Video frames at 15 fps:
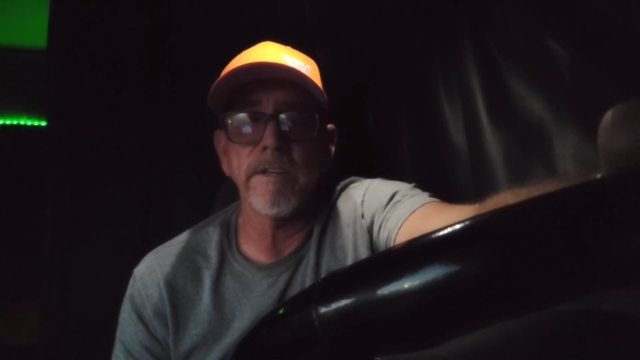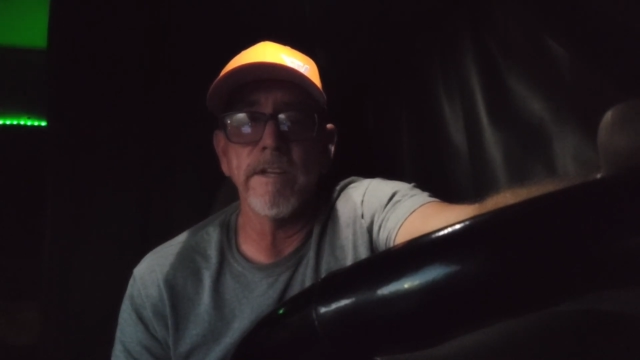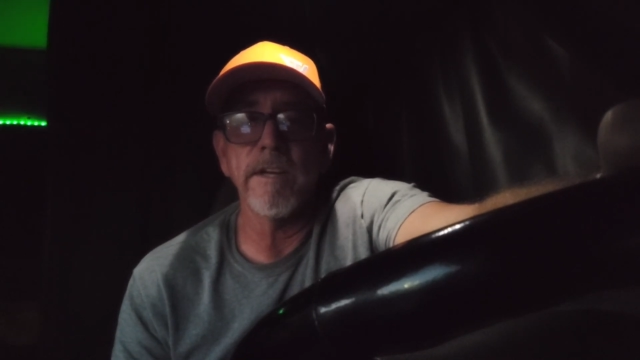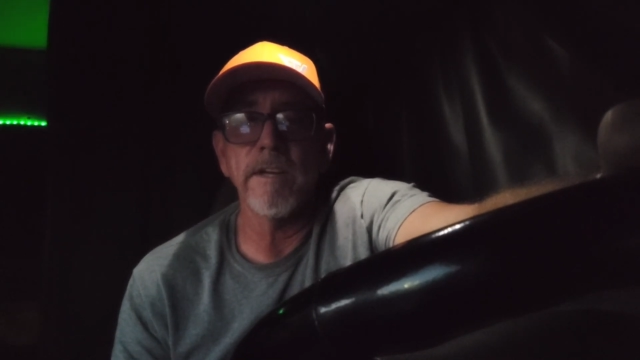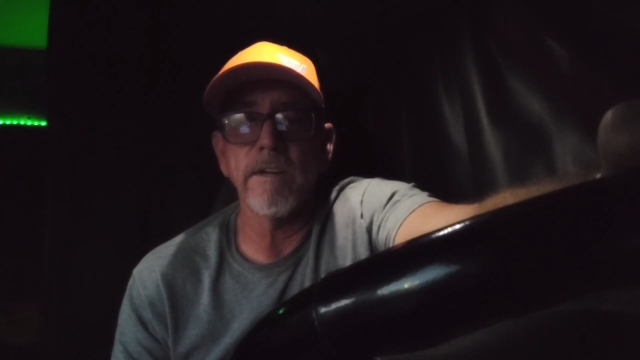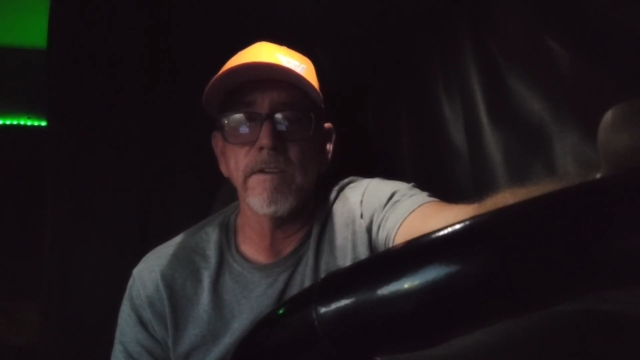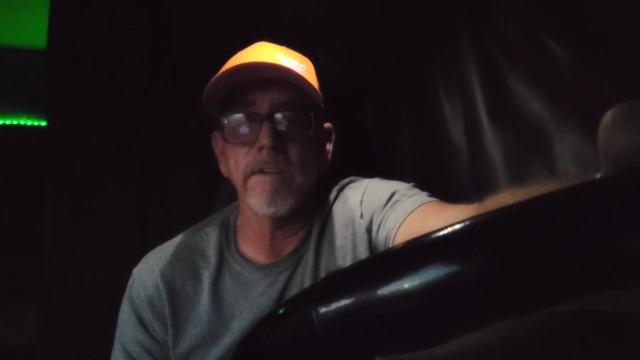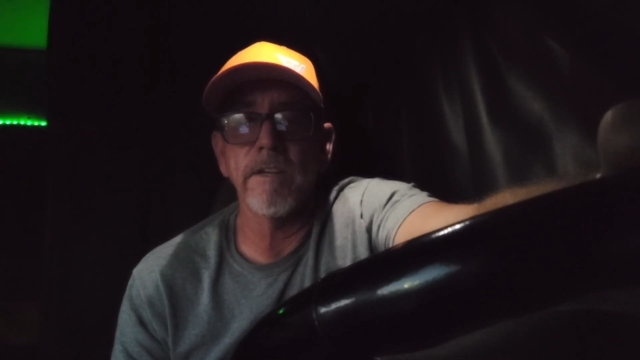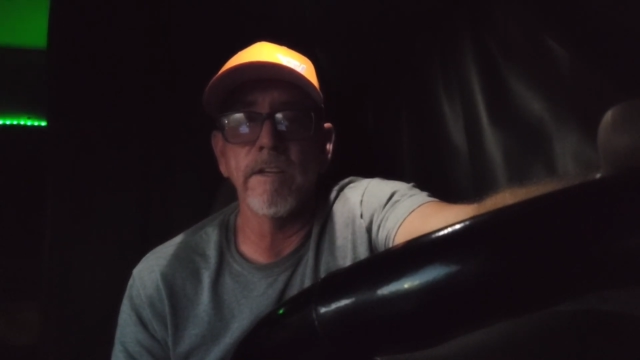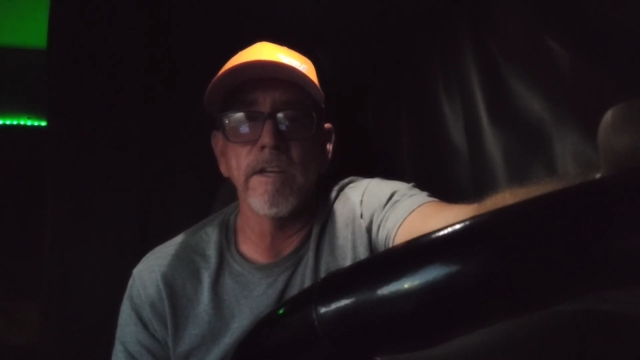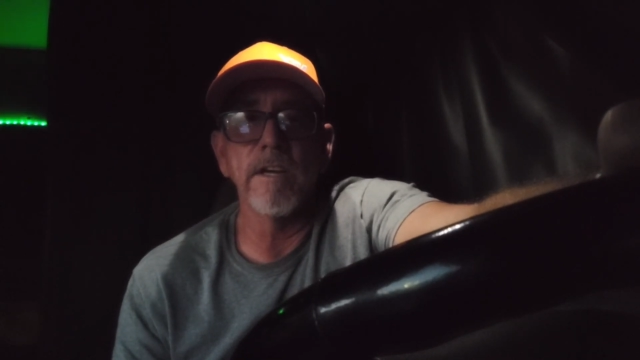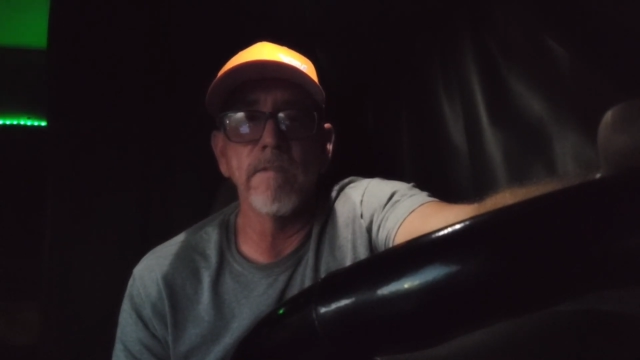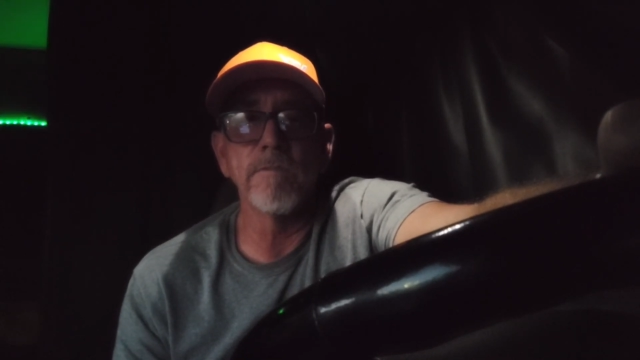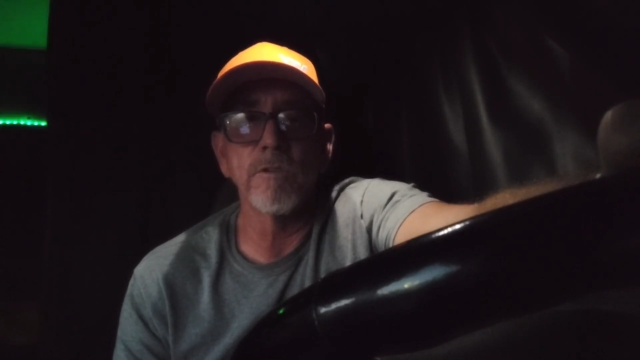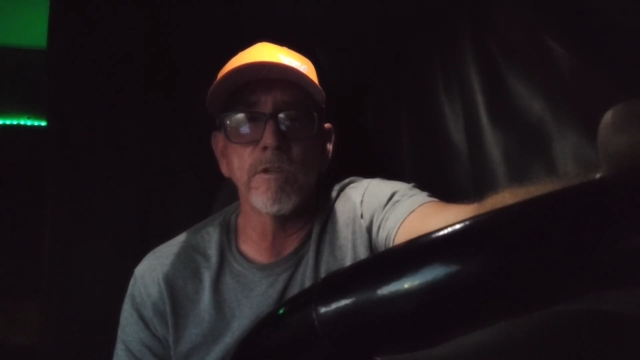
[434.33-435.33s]
a
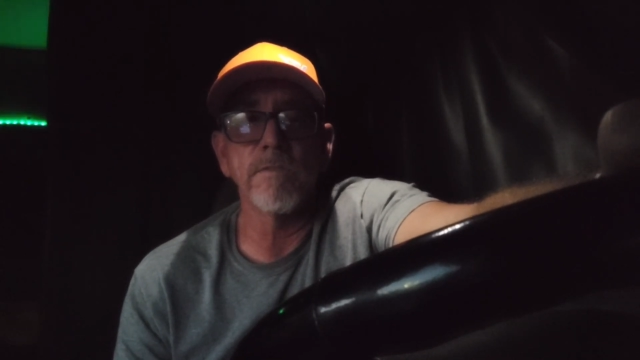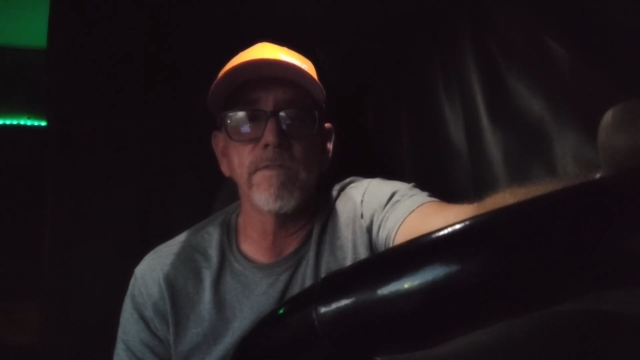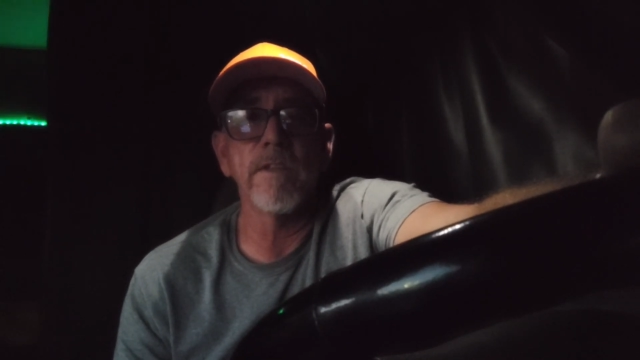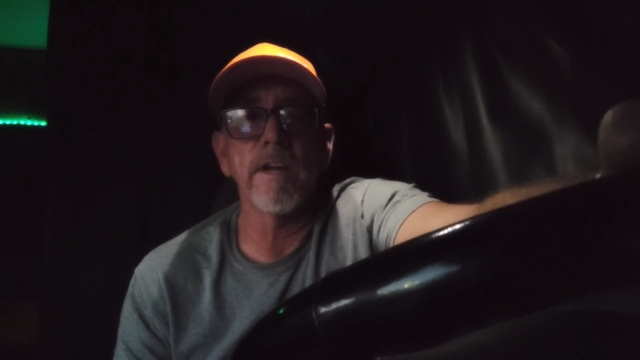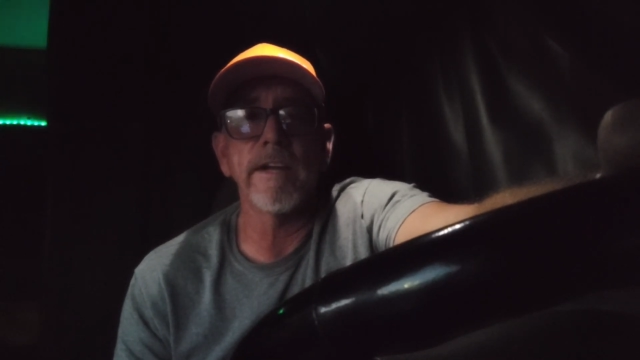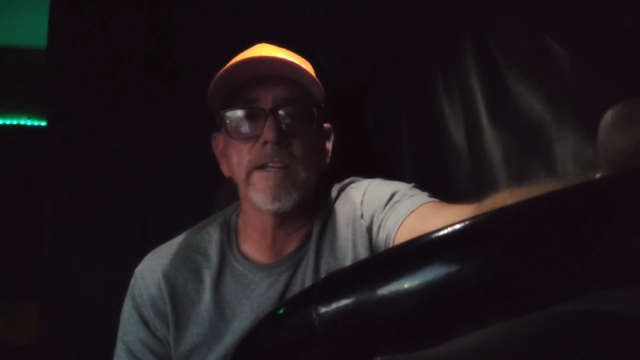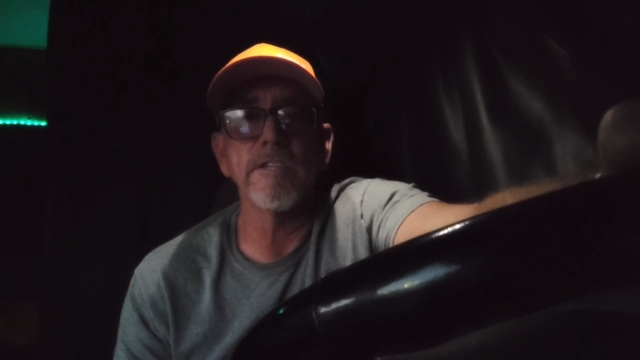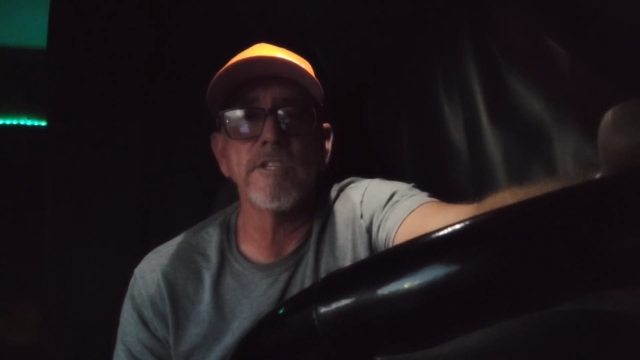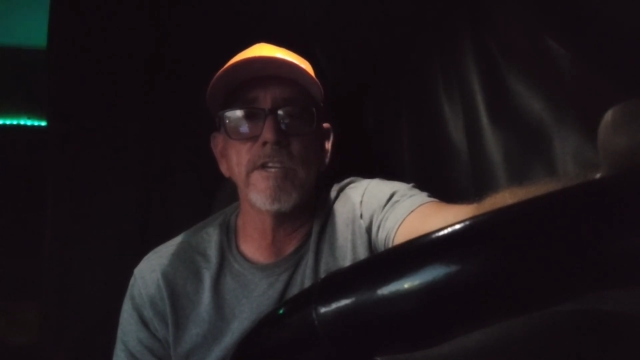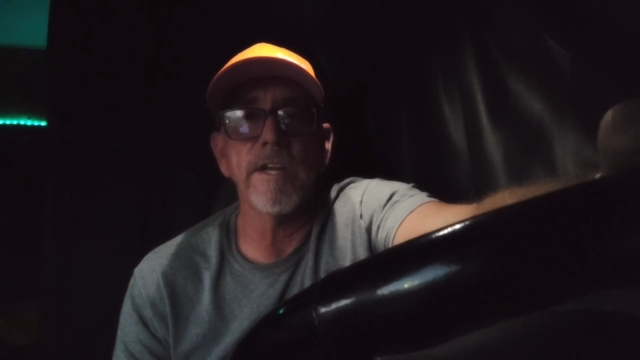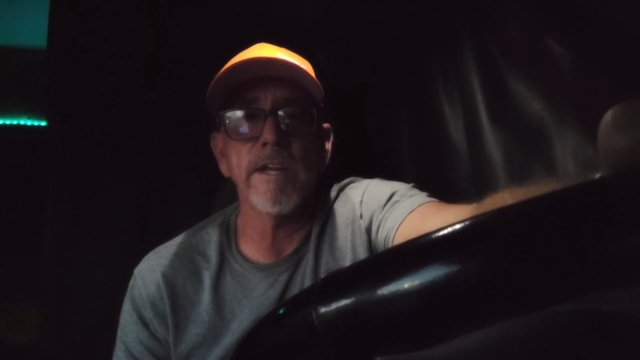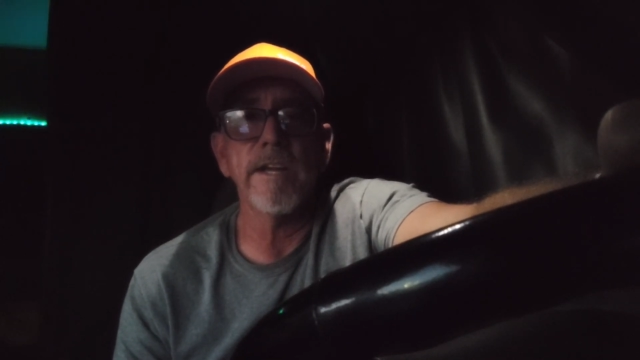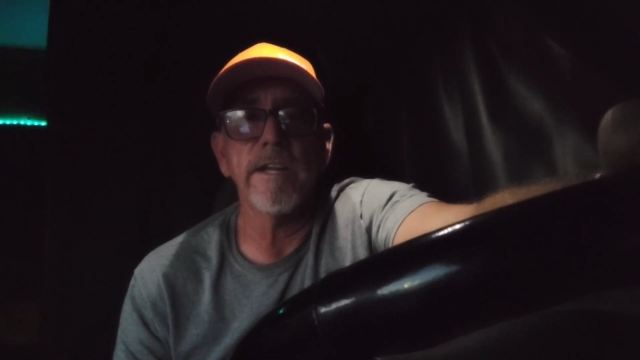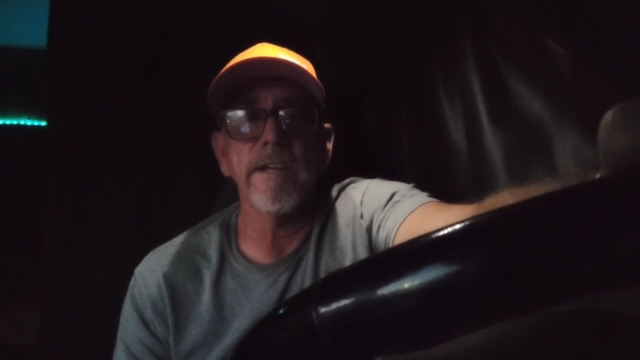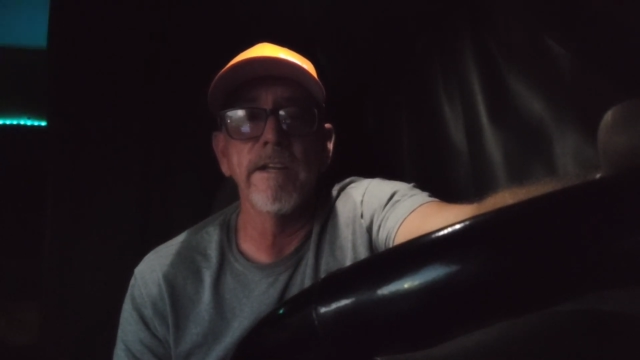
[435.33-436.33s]
Love's or a Flying
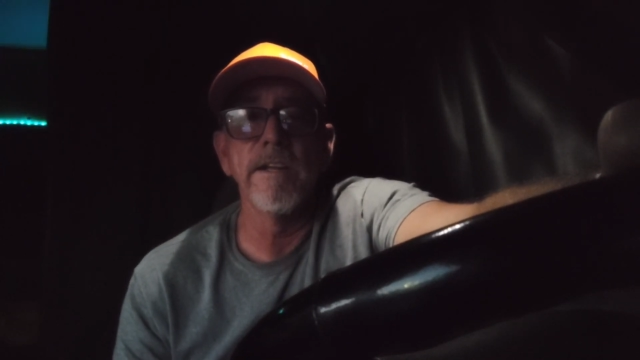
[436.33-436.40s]
J